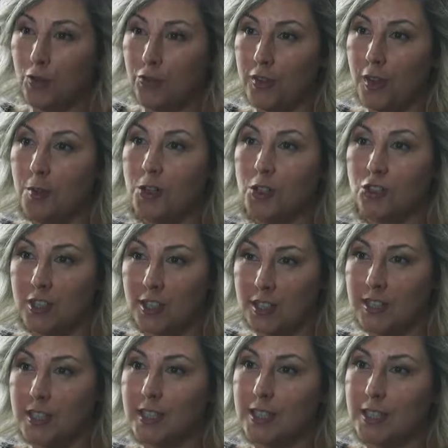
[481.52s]
of them are
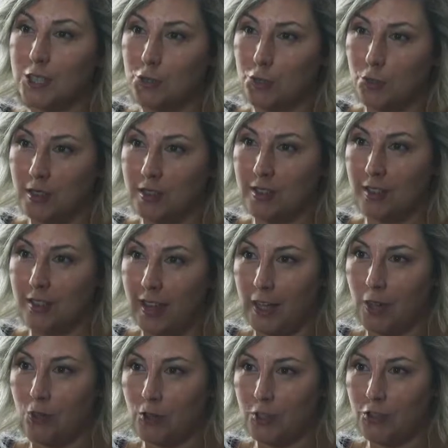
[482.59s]
translated to other
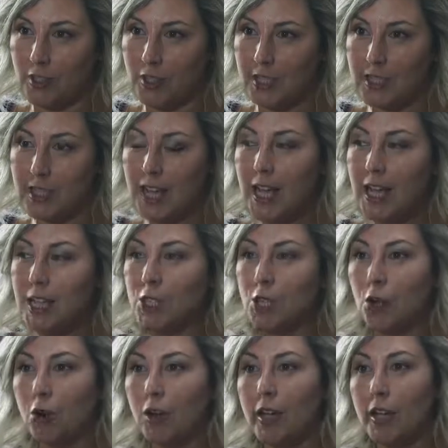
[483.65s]
languages.
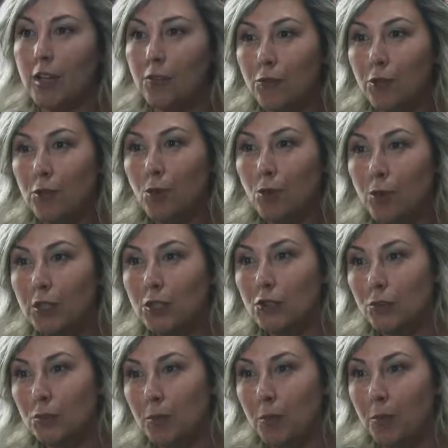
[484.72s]
So if you
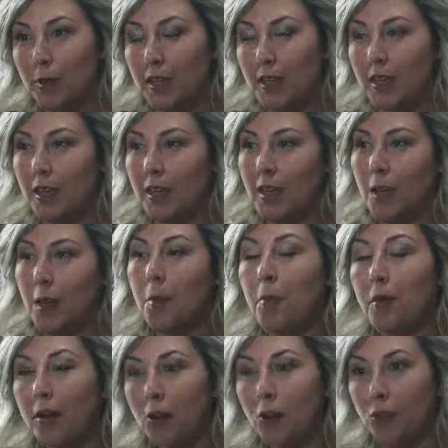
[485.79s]
want to be a
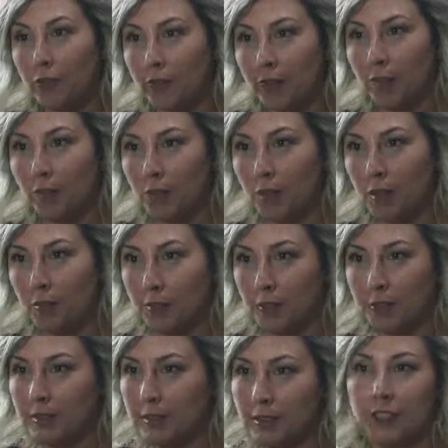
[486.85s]
part of the
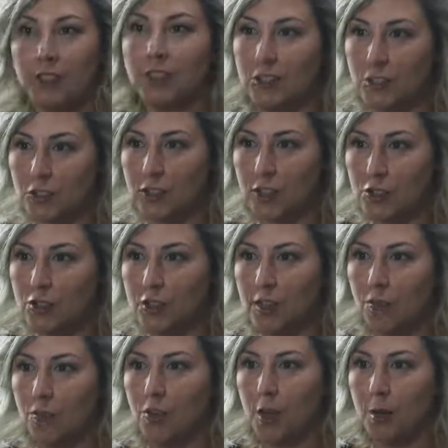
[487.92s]
environment,
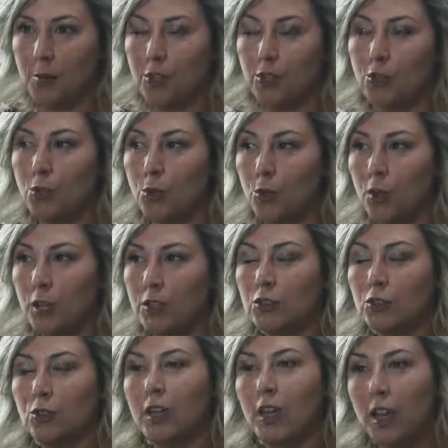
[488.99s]
international environment, if you
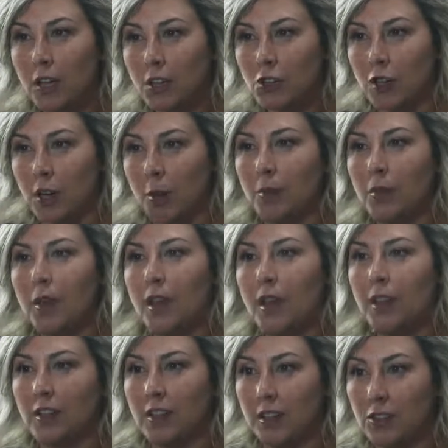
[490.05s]
want to catch up
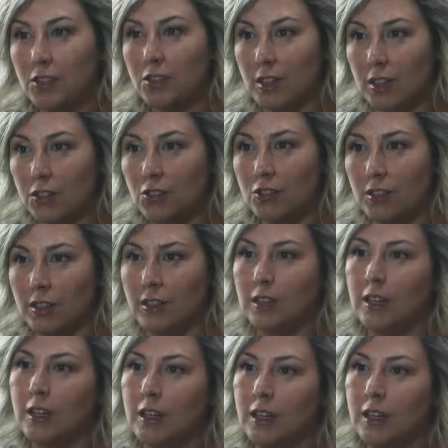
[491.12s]
the international